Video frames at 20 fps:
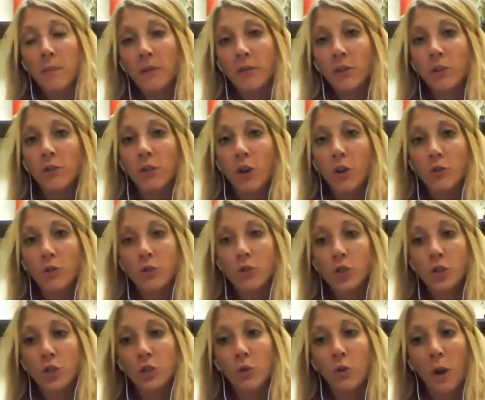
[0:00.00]
If you go
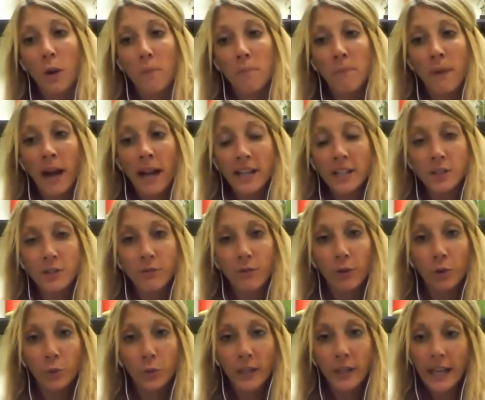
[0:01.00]
to
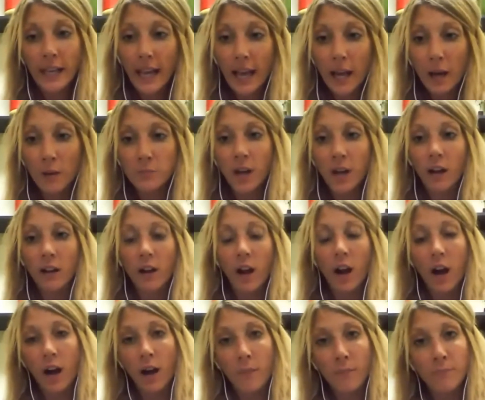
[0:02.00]

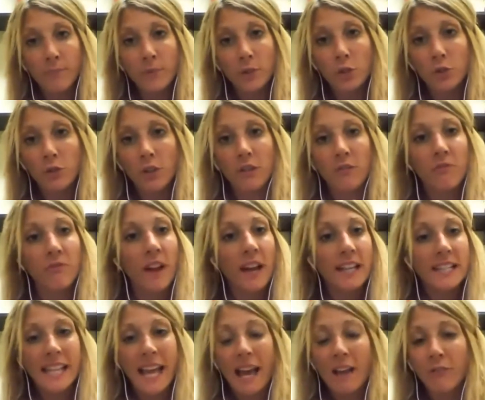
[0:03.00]
mindfulrehab.com, you can
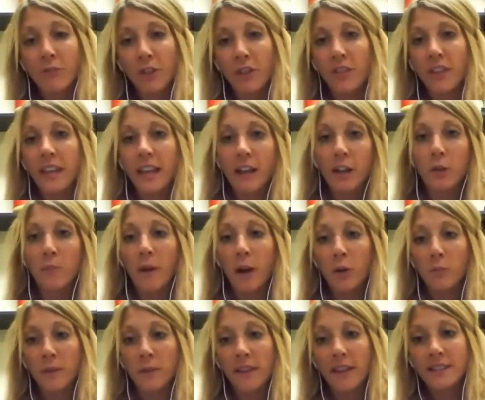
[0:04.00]
find everything out
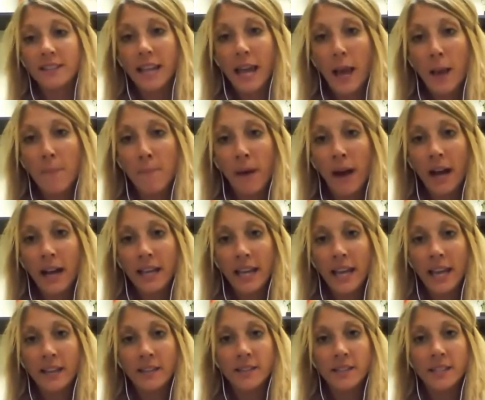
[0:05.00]
about me. That's
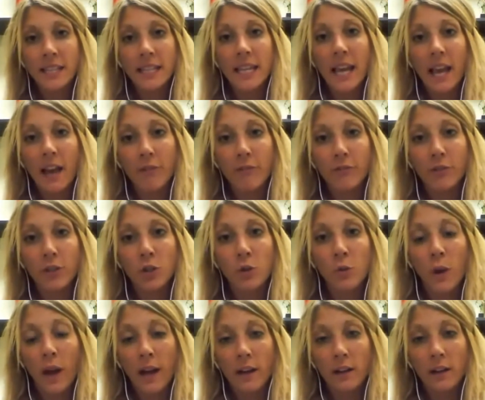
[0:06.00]

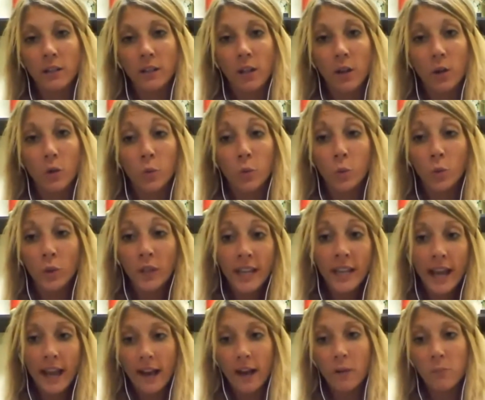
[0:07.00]
MINDFUL
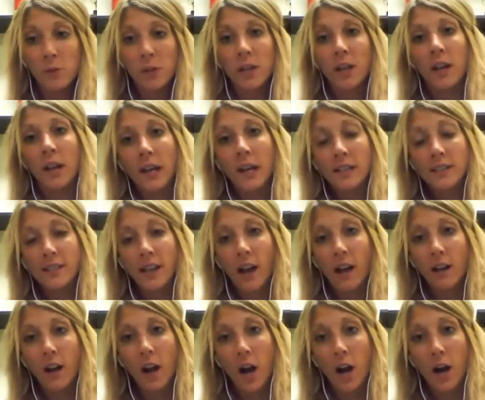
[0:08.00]

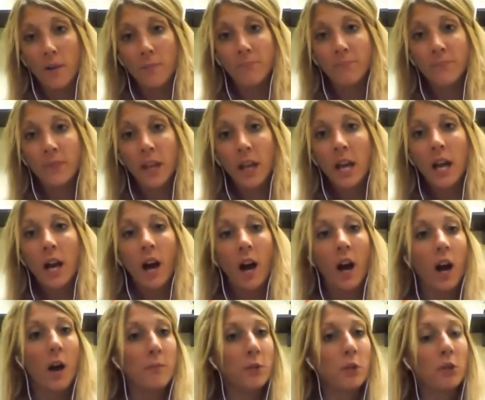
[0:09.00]
rehab.com.
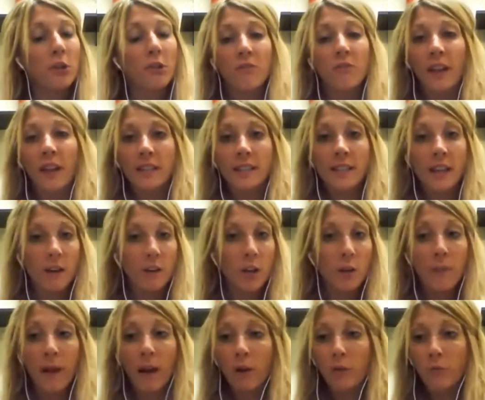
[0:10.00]
You can find out
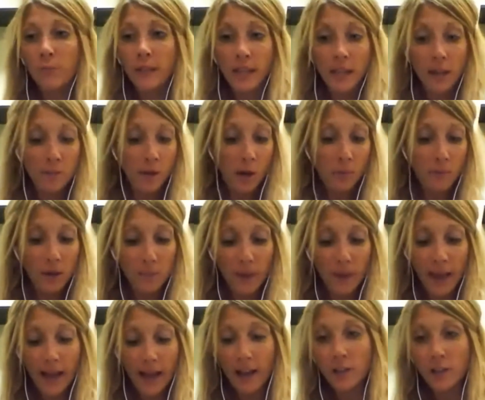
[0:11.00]
about me, about my
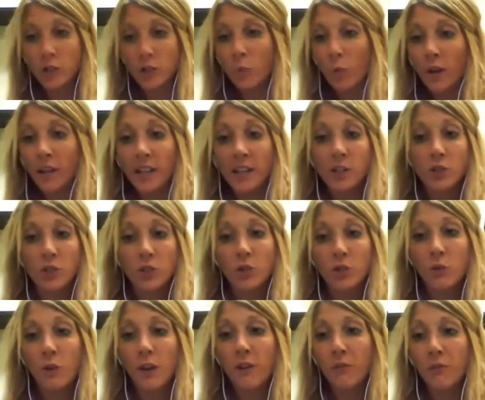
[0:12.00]
past, what I
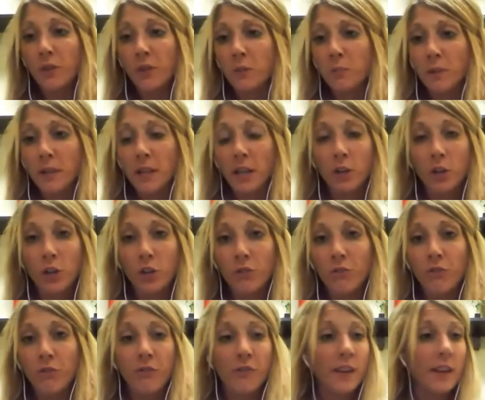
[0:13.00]
do, if we'd be a good
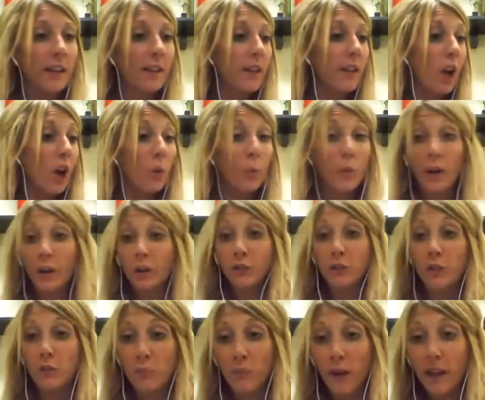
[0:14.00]
fit, where you
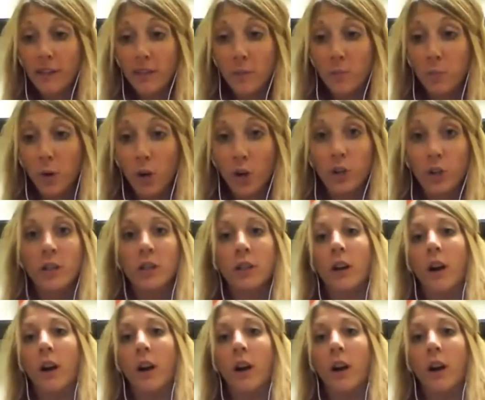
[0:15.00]
can buy the book.